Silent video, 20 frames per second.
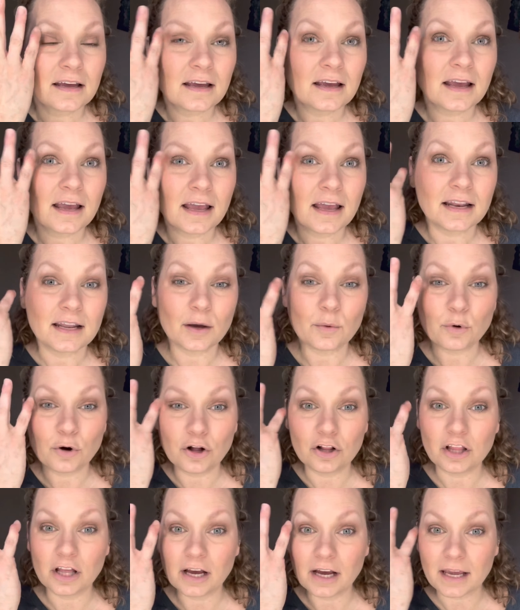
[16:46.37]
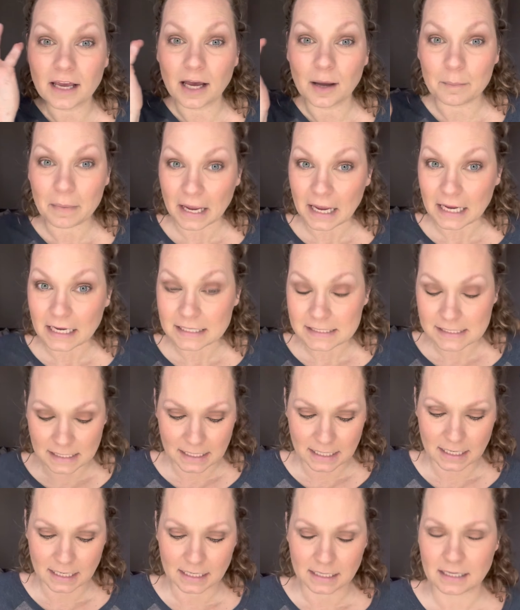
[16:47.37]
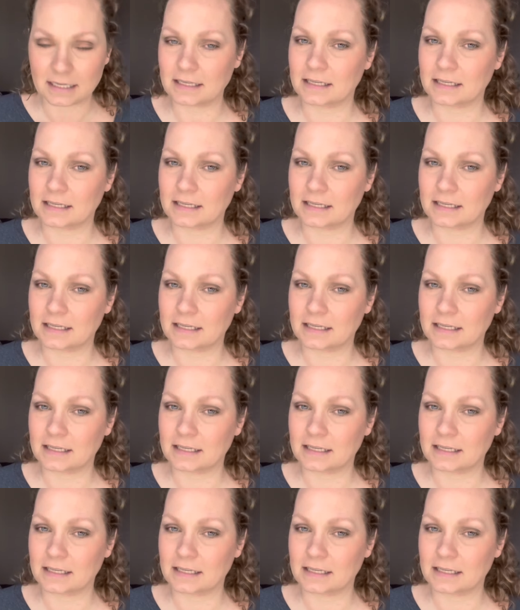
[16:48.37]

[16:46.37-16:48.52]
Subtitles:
and it will look amazing.